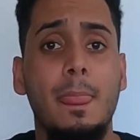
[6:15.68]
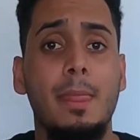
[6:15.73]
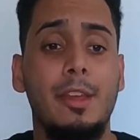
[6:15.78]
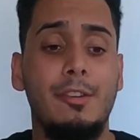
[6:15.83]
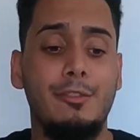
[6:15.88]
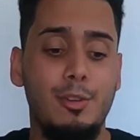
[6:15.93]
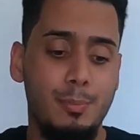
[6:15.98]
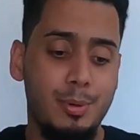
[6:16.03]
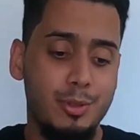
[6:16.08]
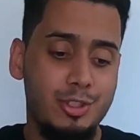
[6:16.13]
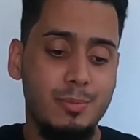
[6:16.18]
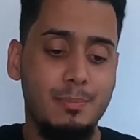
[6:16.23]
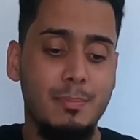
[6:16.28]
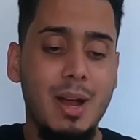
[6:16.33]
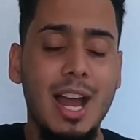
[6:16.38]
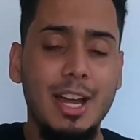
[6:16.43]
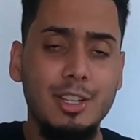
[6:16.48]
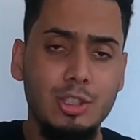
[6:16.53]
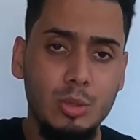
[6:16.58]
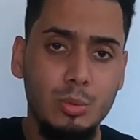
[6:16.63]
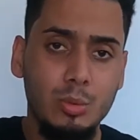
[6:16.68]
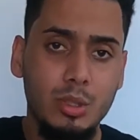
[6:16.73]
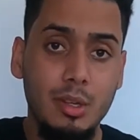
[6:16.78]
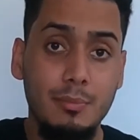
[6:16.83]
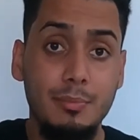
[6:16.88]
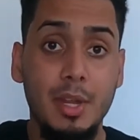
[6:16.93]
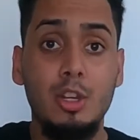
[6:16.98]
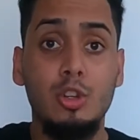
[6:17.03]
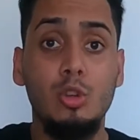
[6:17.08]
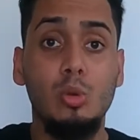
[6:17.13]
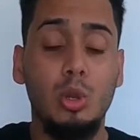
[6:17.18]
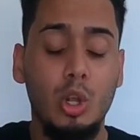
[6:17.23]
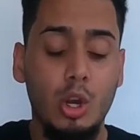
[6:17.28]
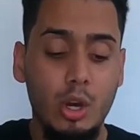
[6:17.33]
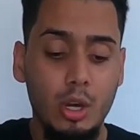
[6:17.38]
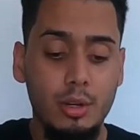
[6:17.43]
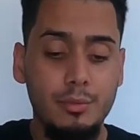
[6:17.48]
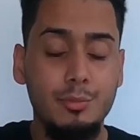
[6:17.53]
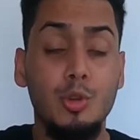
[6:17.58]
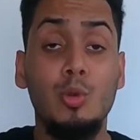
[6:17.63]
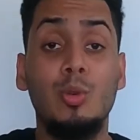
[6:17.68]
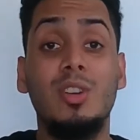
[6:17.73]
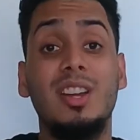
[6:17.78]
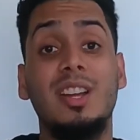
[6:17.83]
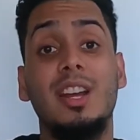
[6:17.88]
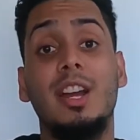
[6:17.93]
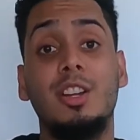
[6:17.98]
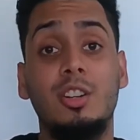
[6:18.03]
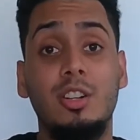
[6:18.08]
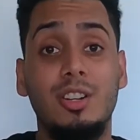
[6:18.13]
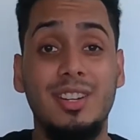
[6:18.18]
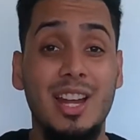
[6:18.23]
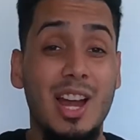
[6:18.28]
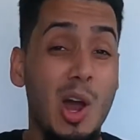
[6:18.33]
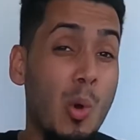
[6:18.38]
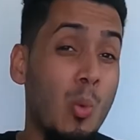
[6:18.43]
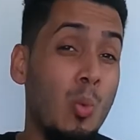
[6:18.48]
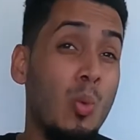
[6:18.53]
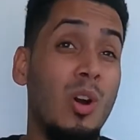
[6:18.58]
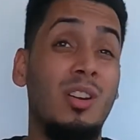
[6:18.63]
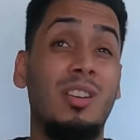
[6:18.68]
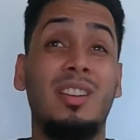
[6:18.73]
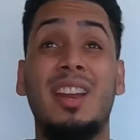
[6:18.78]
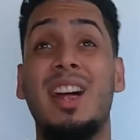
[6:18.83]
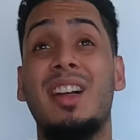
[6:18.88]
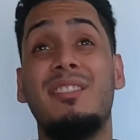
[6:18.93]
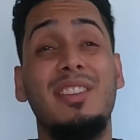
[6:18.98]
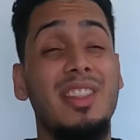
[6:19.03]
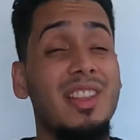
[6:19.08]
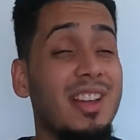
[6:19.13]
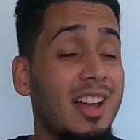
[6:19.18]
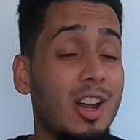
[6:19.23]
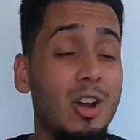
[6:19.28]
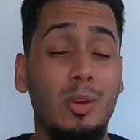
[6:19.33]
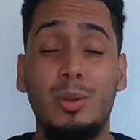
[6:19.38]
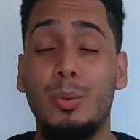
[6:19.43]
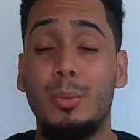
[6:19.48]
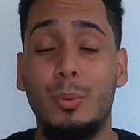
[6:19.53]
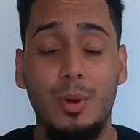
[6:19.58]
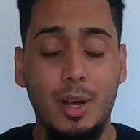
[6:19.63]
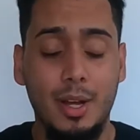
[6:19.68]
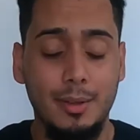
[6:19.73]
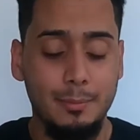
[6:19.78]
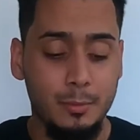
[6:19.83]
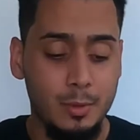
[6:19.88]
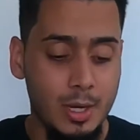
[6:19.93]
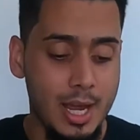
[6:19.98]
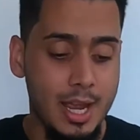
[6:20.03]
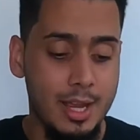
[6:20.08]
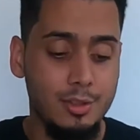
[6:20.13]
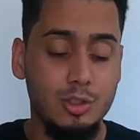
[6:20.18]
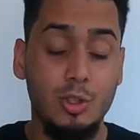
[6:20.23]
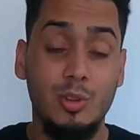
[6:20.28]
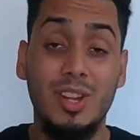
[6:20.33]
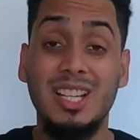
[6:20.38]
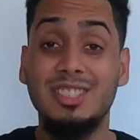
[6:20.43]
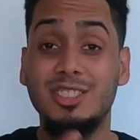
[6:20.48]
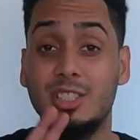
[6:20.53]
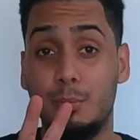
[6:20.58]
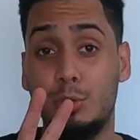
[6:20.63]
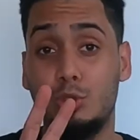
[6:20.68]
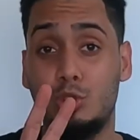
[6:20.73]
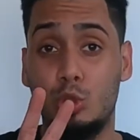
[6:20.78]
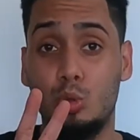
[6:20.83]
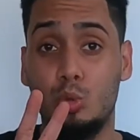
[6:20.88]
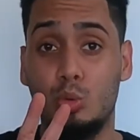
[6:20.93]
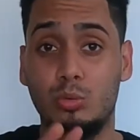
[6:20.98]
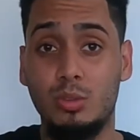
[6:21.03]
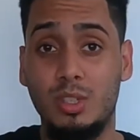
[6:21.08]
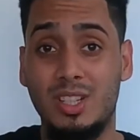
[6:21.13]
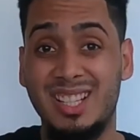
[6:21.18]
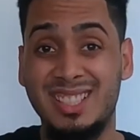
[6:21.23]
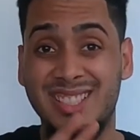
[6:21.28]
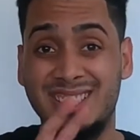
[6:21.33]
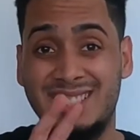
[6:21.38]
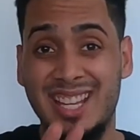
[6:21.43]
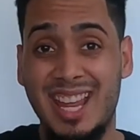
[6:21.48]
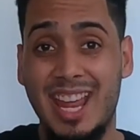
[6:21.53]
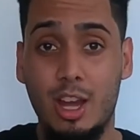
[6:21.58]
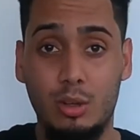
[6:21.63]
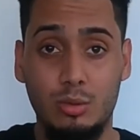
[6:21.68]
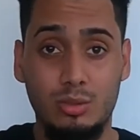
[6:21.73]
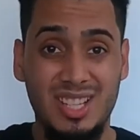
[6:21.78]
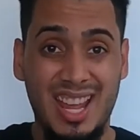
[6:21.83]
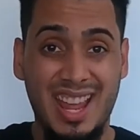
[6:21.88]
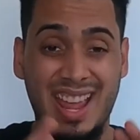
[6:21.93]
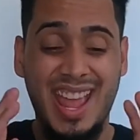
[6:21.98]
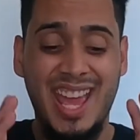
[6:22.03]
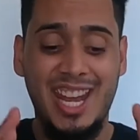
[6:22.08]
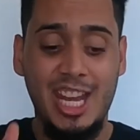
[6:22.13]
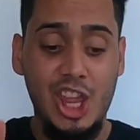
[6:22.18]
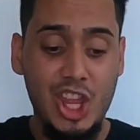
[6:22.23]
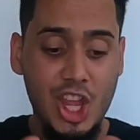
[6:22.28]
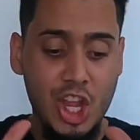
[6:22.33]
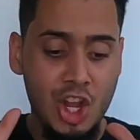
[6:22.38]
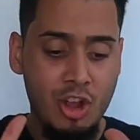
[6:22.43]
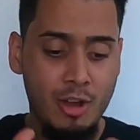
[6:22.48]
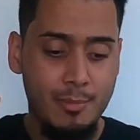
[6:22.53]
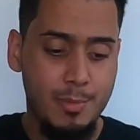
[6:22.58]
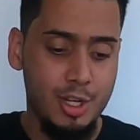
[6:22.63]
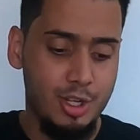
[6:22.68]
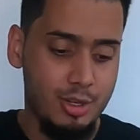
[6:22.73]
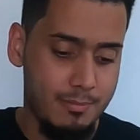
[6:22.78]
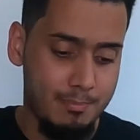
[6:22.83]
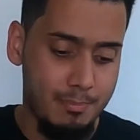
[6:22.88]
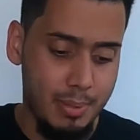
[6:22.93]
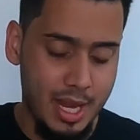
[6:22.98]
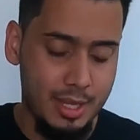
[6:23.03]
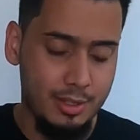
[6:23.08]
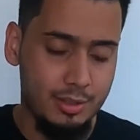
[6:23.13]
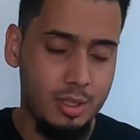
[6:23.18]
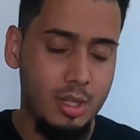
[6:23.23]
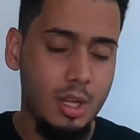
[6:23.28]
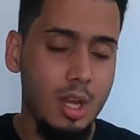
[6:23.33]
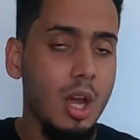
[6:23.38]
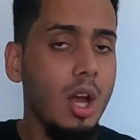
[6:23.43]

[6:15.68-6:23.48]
If you put your mind to it and you learn, you could get good at whatever the hell you want, right? So that's number 2, sales. Anything commission based.